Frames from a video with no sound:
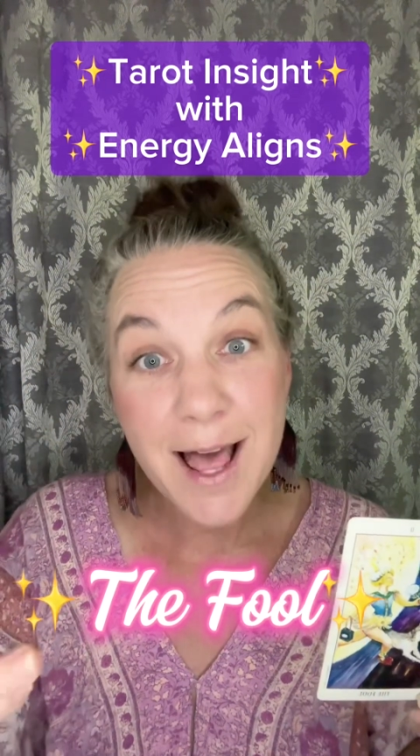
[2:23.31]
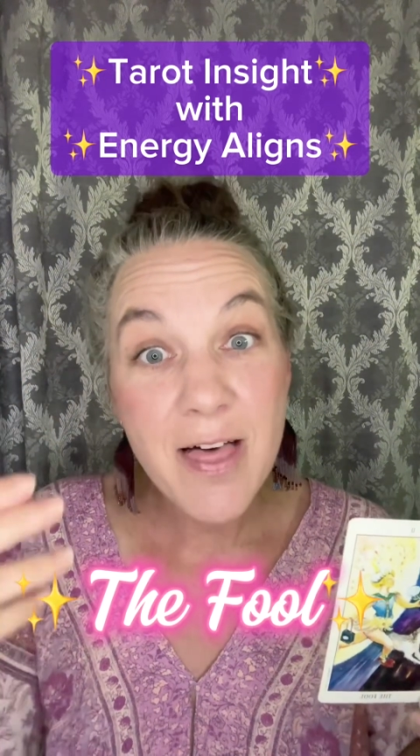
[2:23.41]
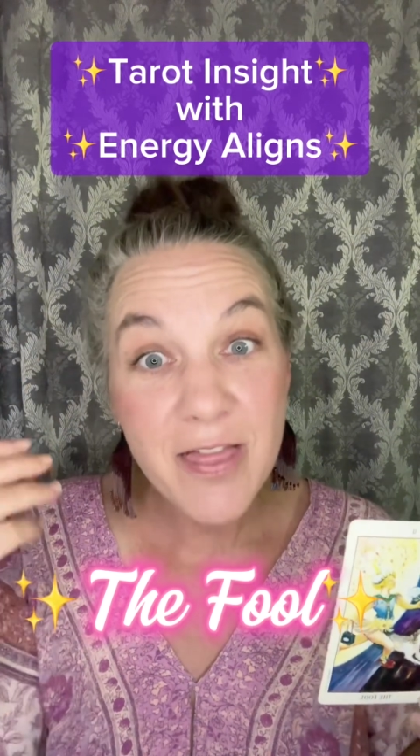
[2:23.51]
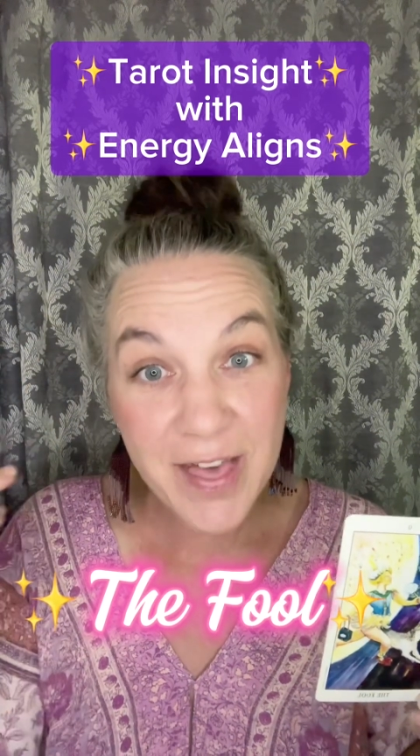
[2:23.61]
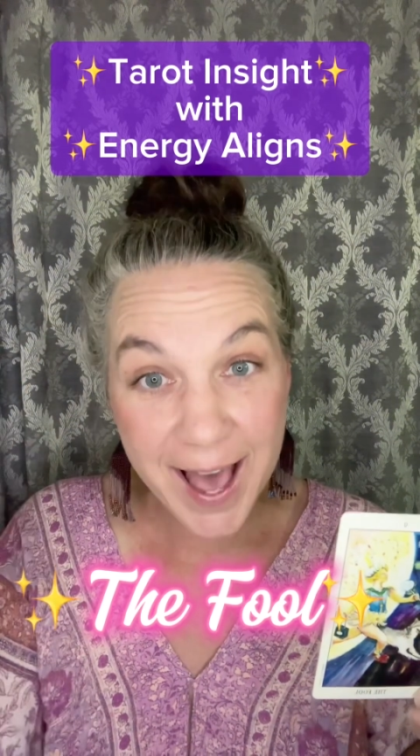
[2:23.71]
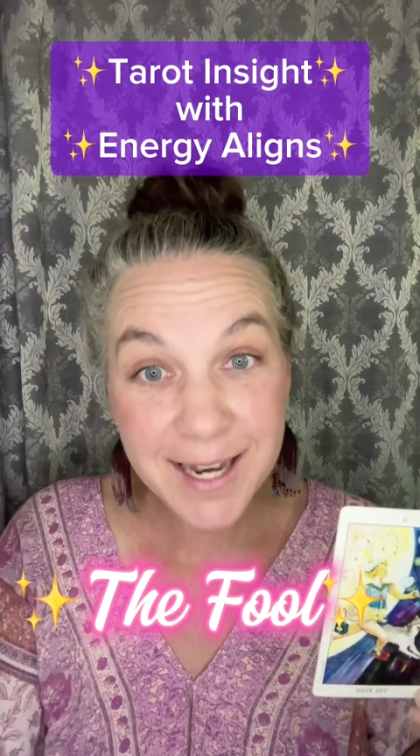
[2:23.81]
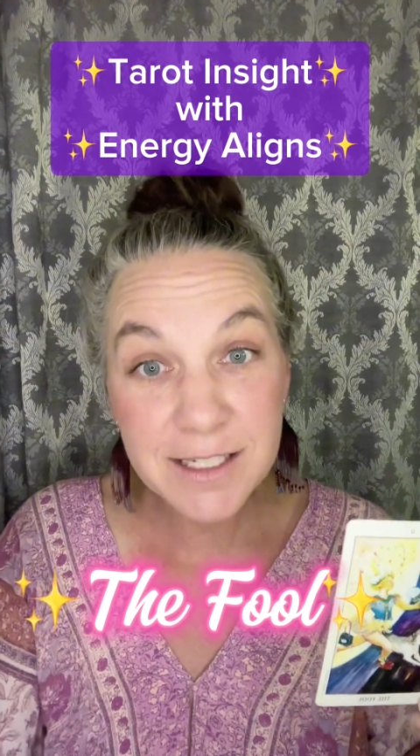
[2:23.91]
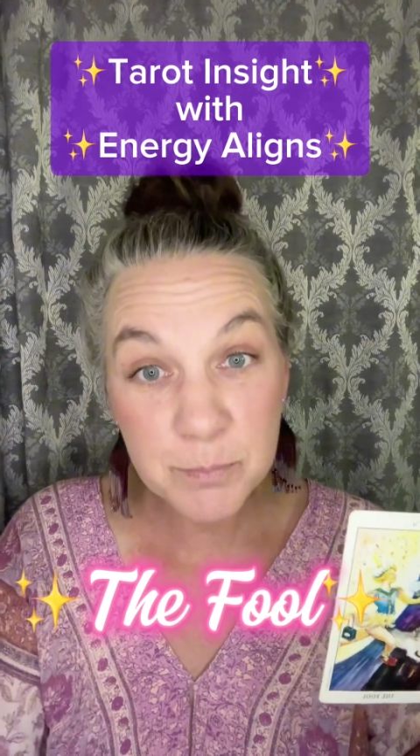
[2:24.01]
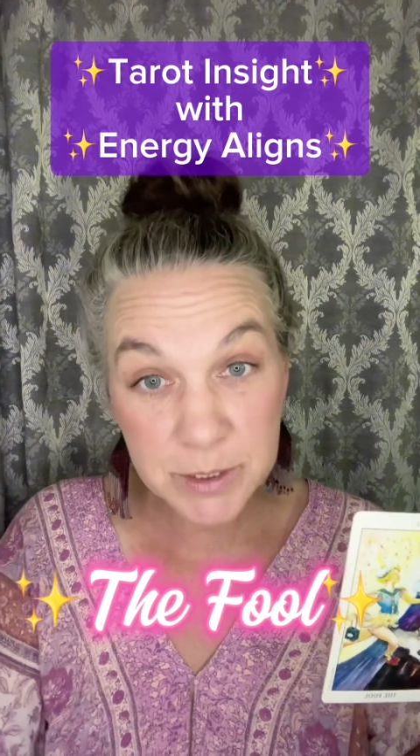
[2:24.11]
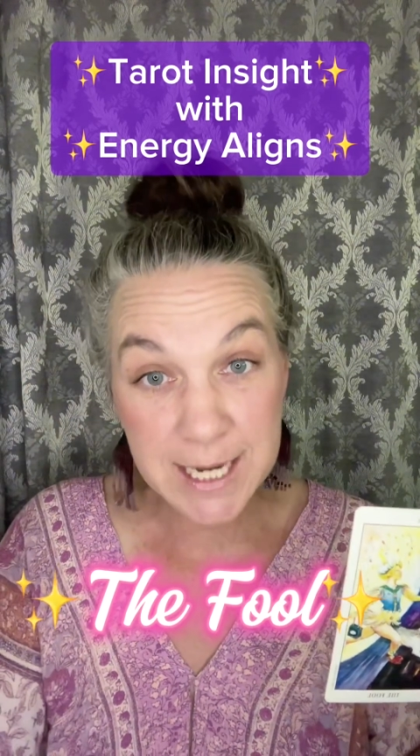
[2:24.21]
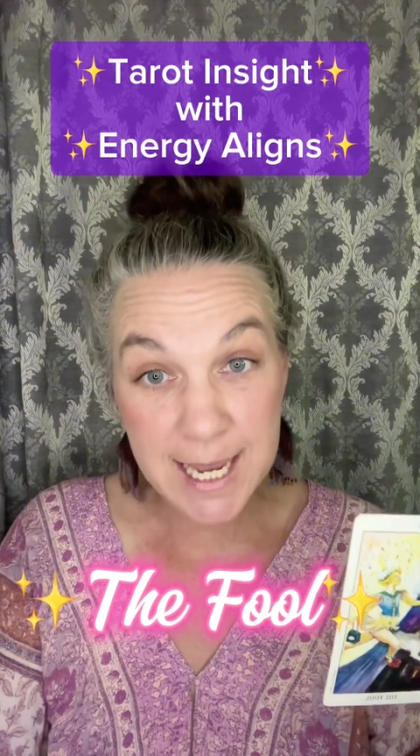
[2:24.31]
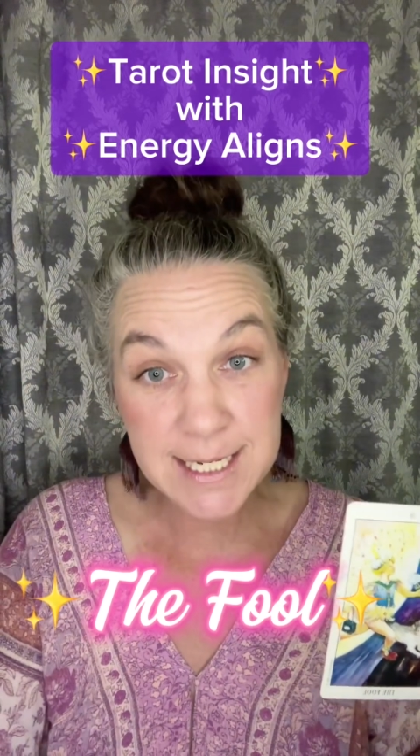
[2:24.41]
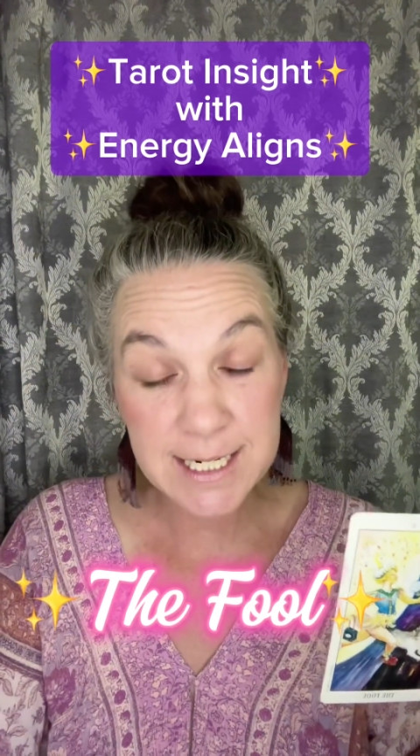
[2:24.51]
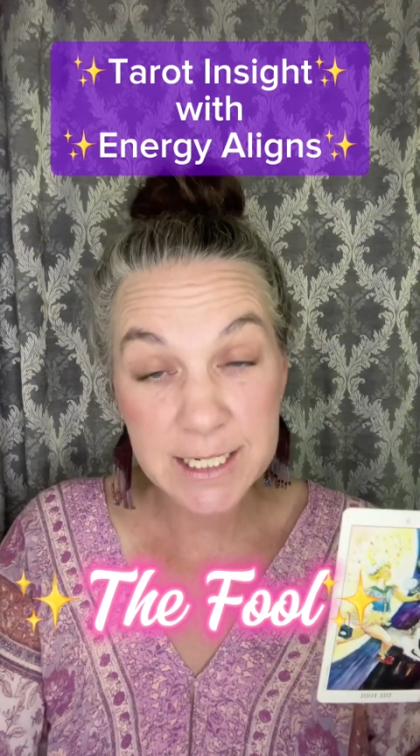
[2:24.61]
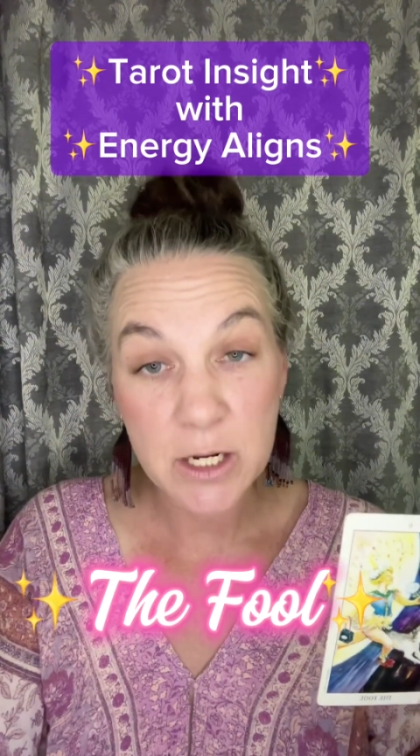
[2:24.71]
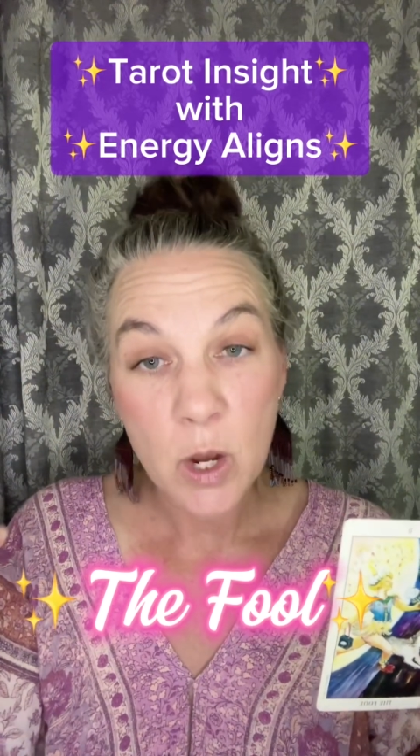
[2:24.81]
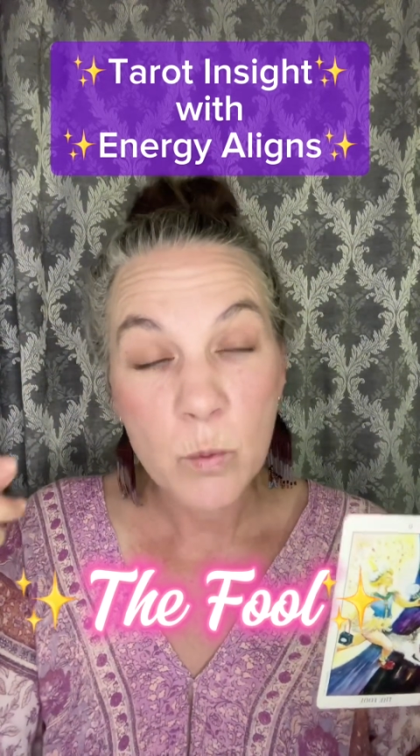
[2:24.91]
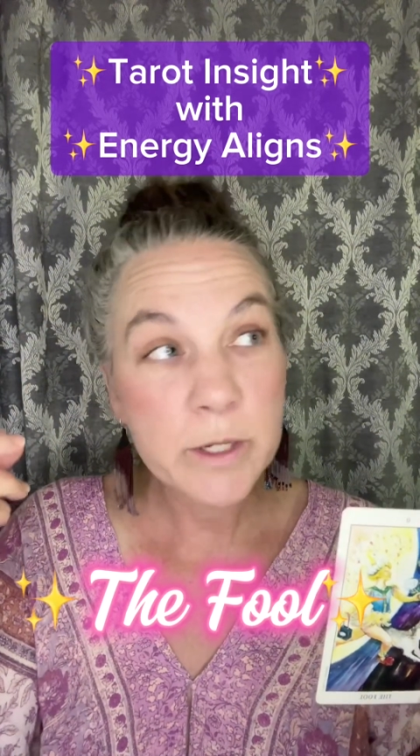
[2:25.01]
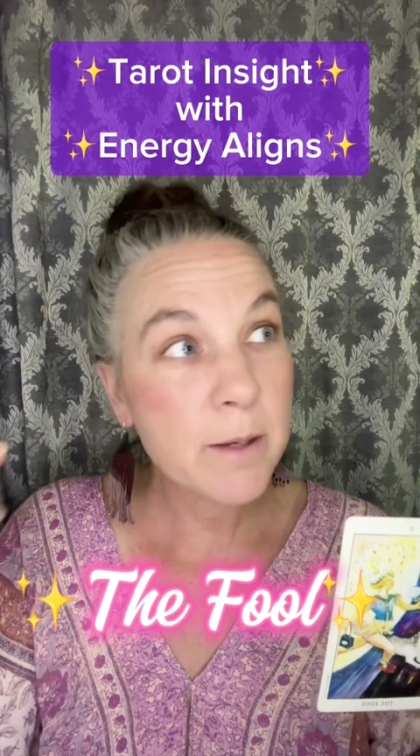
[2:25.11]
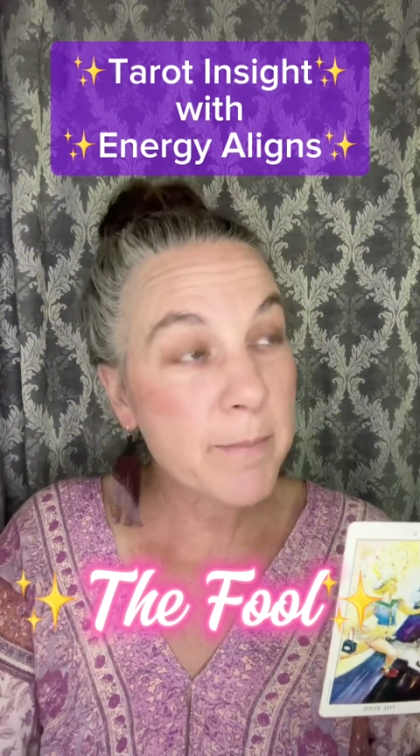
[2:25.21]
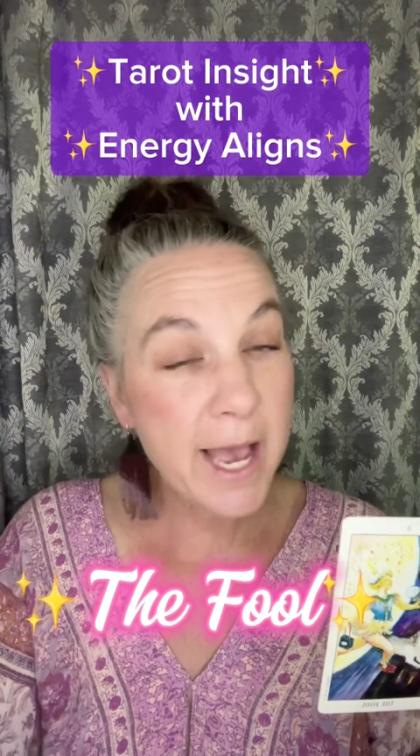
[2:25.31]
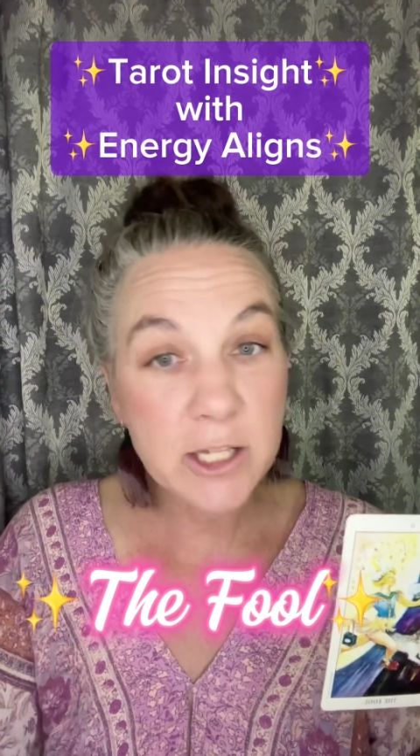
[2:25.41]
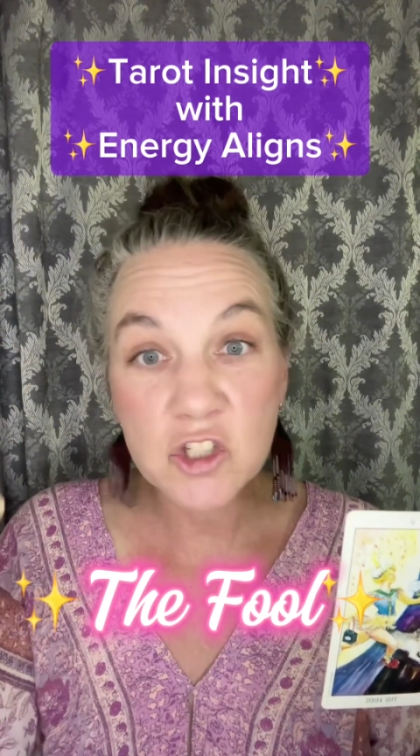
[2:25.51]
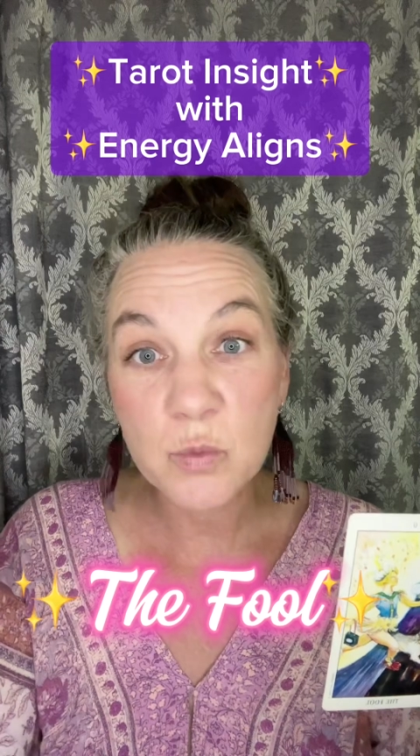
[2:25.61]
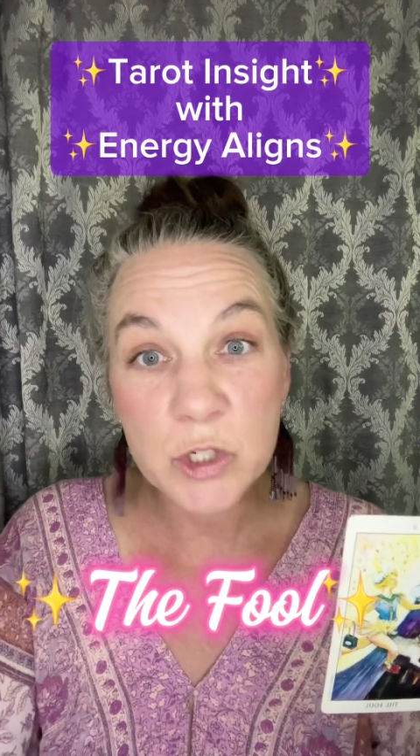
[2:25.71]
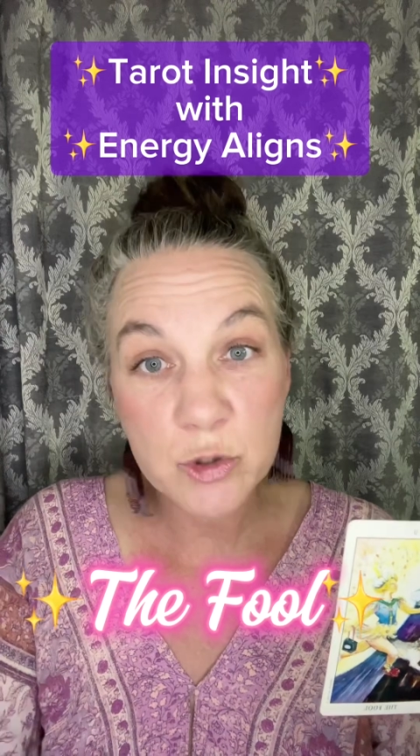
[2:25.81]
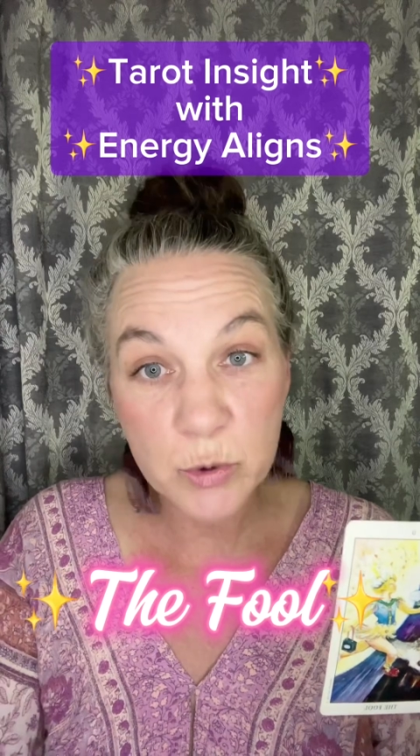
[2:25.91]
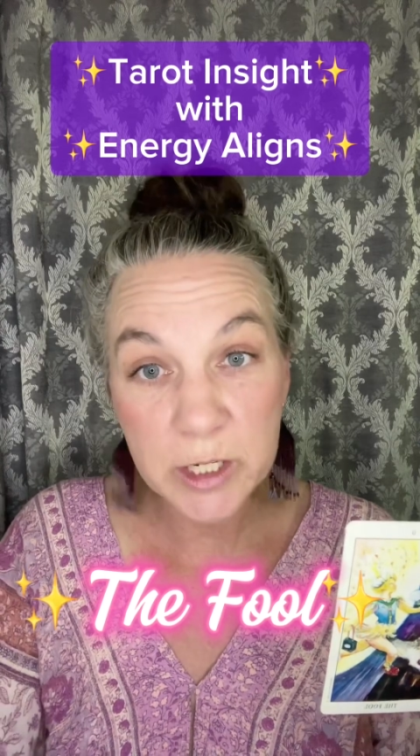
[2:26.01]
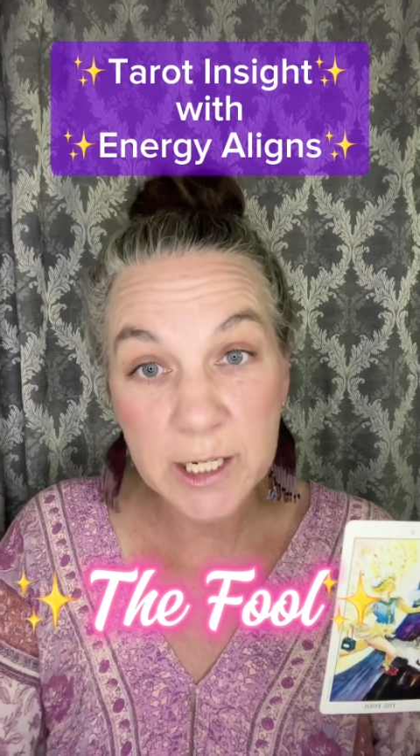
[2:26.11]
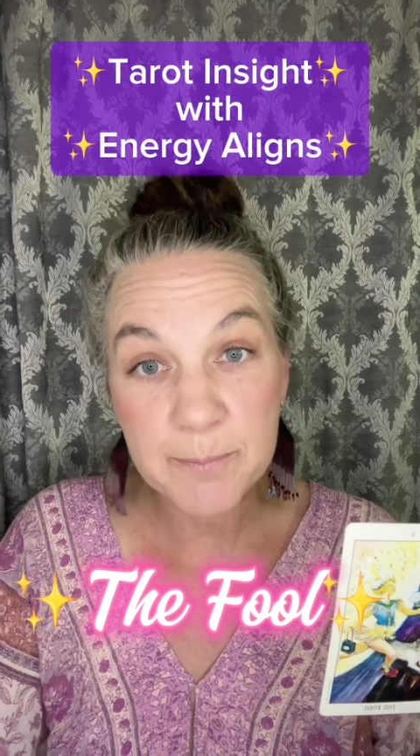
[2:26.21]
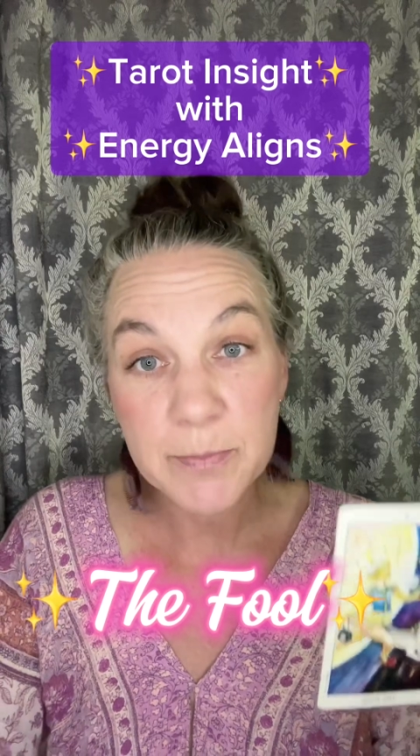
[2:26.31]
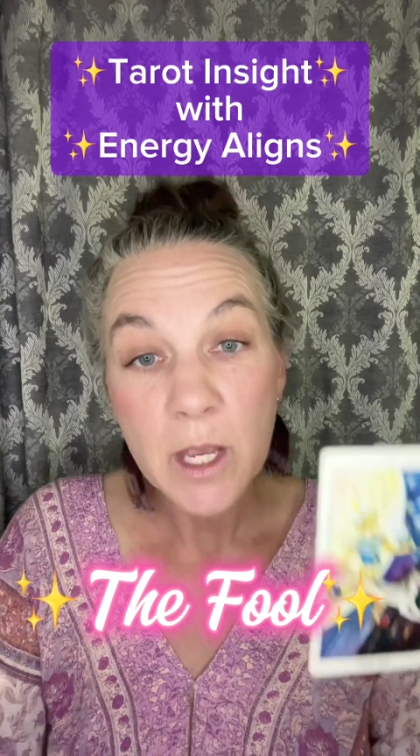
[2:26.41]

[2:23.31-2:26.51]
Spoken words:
That is pretending. We imagine, we dream.